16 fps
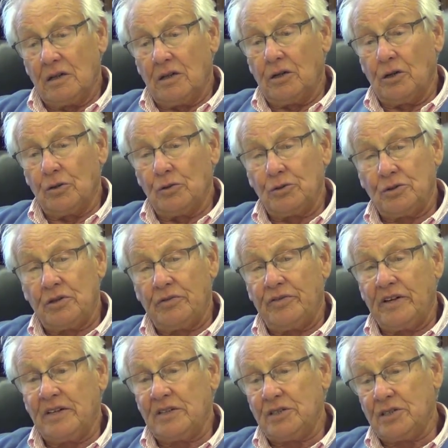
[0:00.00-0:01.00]
close
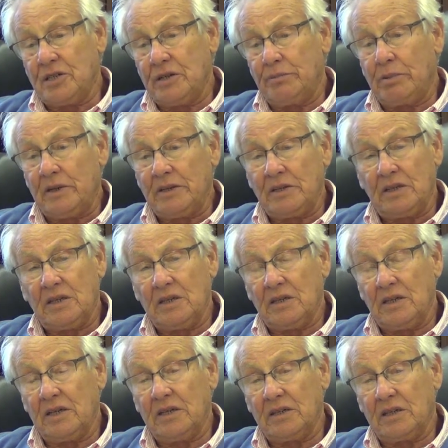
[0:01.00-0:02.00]
friendship
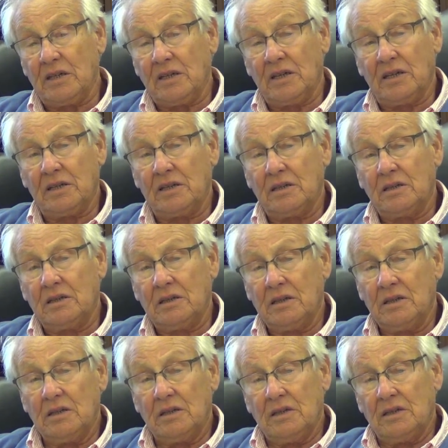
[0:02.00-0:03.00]
until he died
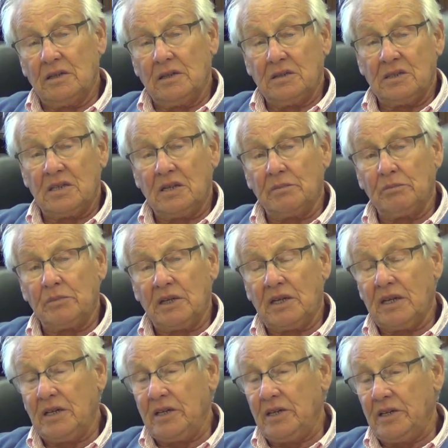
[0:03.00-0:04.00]
some
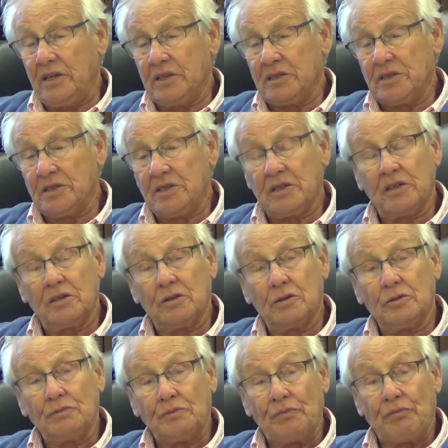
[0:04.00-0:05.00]
10 years
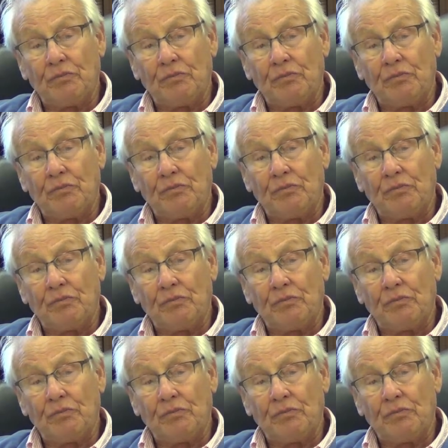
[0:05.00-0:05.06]
ago.